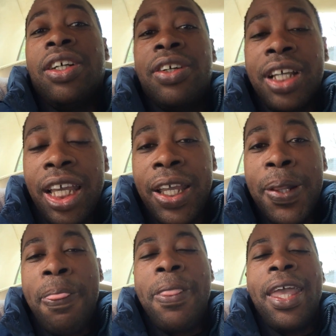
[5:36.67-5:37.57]
Okay?
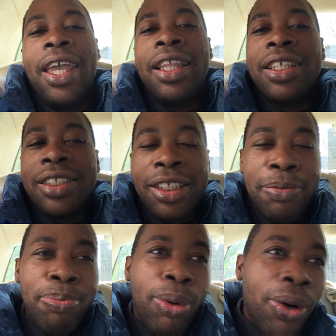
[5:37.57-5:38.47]
It is
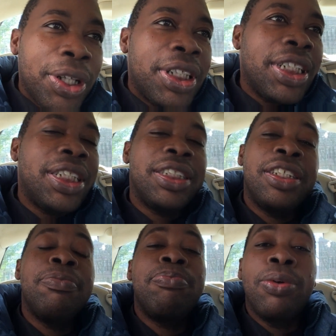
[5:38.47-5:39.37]
important,
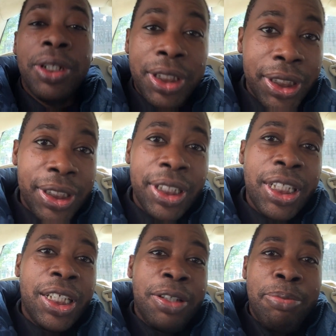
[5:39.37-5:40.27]

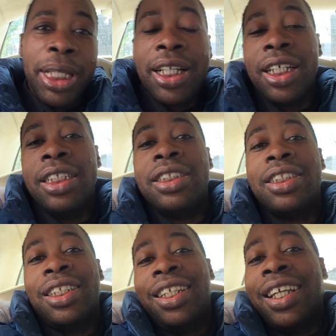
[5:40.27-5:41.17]

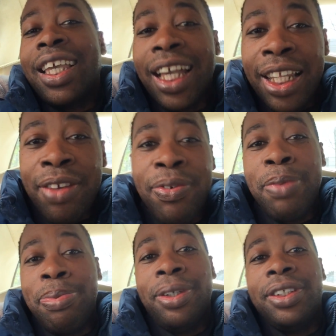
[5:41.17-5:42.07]
because Kelly
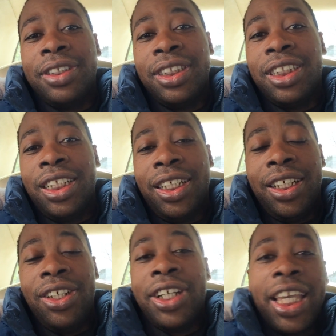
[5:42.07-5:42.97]
Ripa,
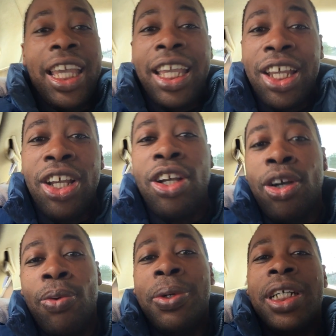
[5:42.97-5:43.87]
okay,
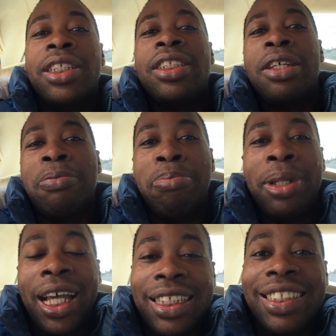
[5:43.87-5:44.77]
was
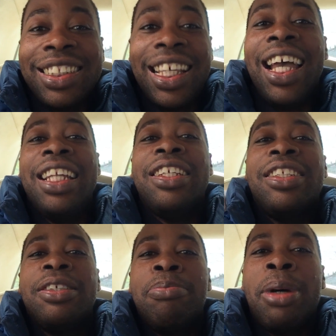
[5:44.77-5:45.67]
blindsided
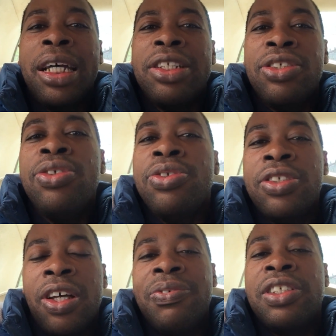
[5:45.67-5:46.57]
by the
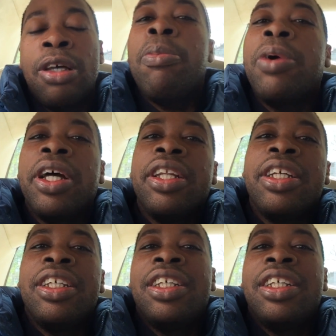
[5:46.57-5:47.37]
news of someone